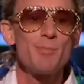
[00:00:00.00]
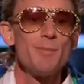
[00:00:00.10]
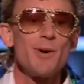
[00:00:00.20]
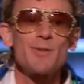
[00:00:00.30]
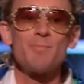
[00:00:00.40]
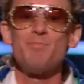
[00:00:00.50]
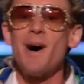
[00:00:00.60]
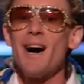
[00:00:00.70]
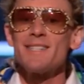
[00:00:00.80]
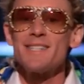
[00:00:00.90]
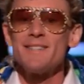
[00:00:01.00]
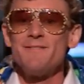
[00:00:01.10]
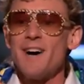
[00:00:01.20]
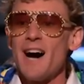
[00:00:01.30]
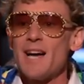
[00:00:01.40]
promotes positive
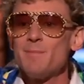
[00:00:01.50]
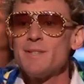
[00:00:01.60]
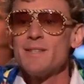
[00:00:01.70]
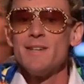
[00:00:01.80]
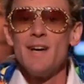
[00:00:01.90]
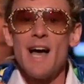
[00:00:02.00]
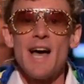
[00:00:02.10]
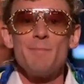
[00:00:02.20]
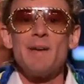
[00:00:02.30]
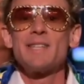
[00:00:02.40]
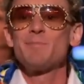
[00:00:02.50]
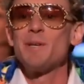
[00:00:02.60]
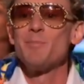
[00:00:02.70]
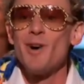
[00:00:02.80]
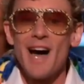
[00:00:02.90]
vibes and makes
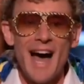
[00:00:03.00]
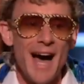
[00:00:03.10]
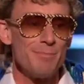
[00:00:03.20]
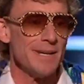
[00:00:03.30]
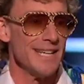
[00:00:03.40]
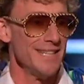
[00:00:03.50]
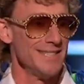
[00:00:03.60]
people happy.